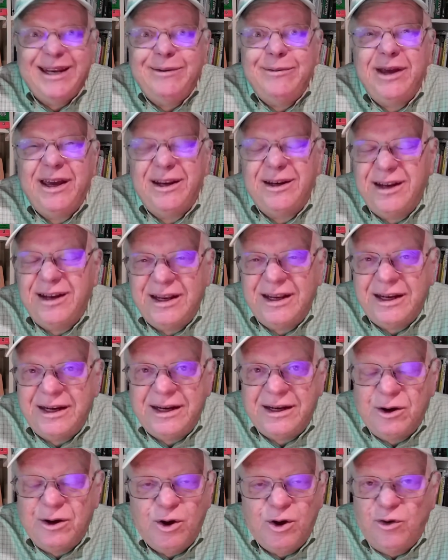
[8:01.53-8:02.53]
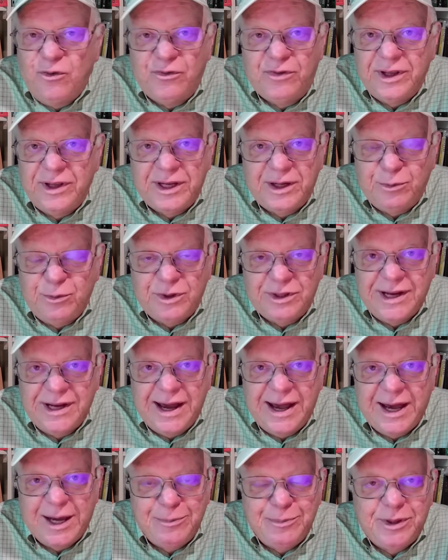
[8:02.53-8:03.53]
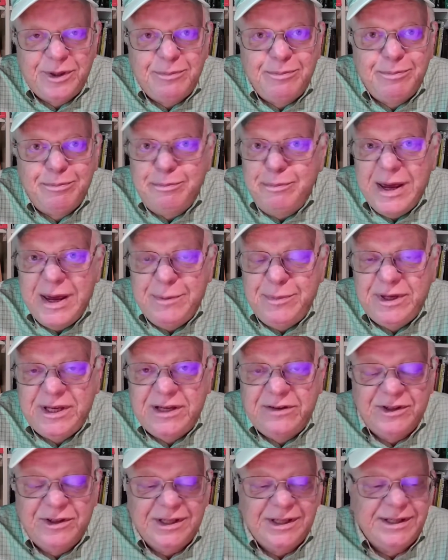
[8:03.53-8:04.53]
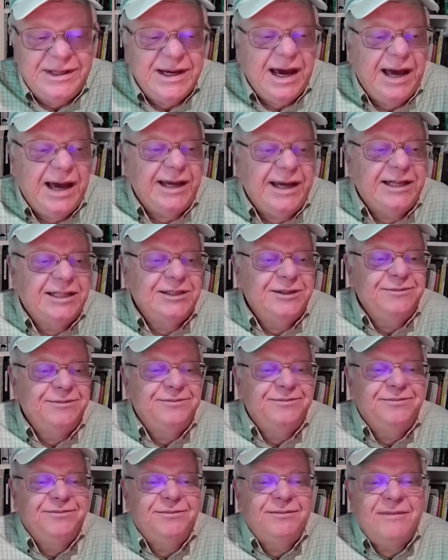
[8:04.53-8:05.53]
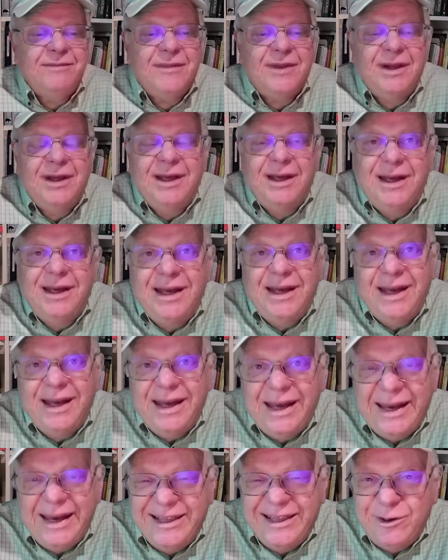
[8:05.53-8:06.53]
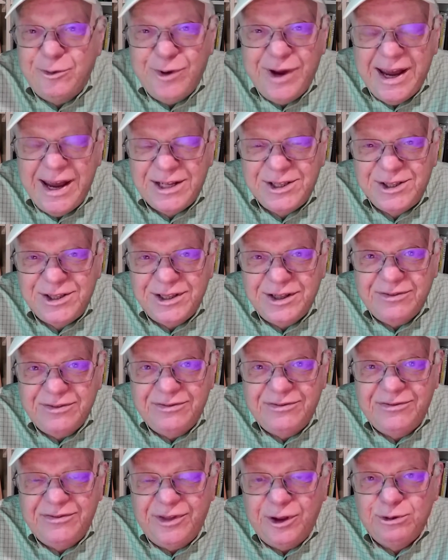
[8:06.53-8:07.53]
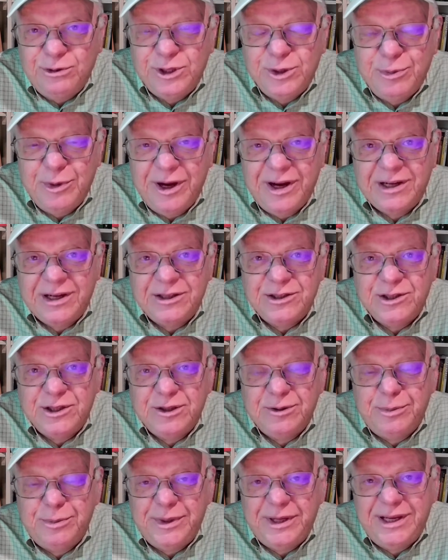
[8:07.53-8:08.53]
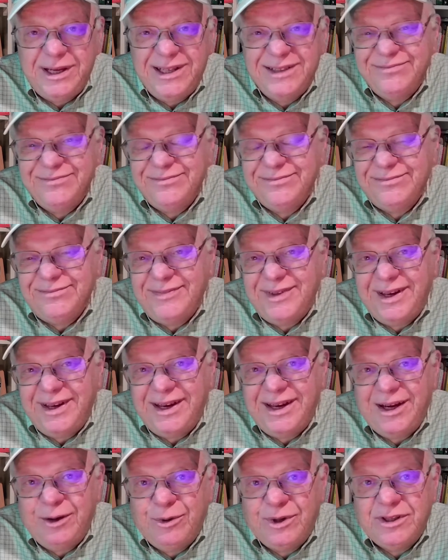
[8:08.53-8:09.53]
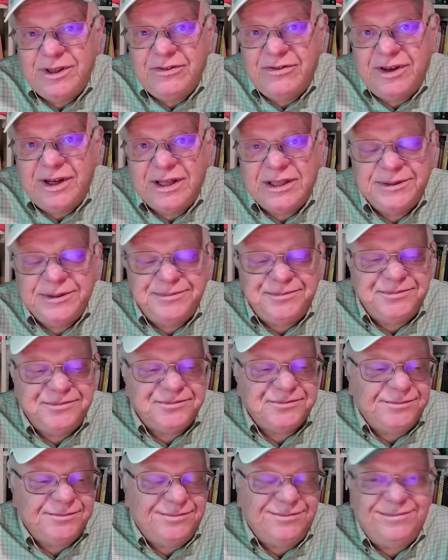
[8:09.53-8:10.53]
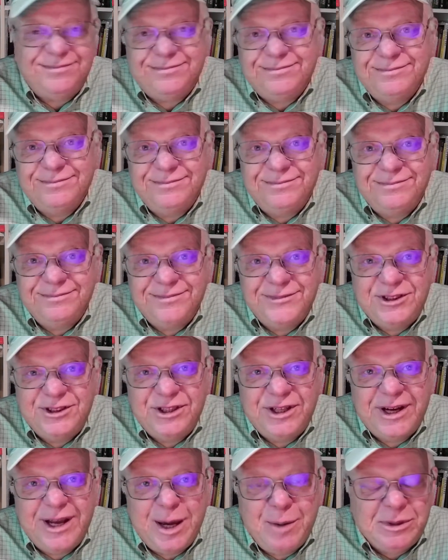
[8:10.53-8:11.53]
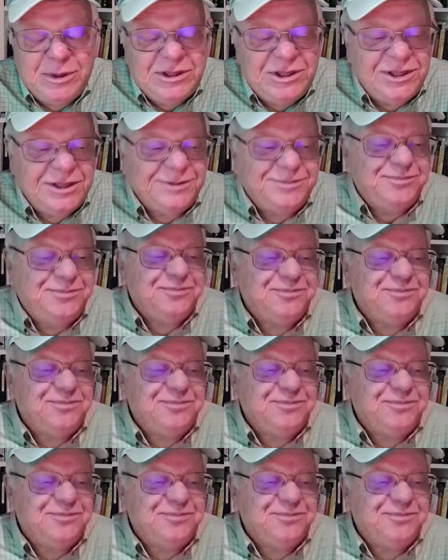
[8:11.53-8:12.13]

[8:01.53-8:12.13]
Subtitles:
and hopefully will not, but maybe even die. And the reaction of those Americans will be, what the fuck? Shit happens.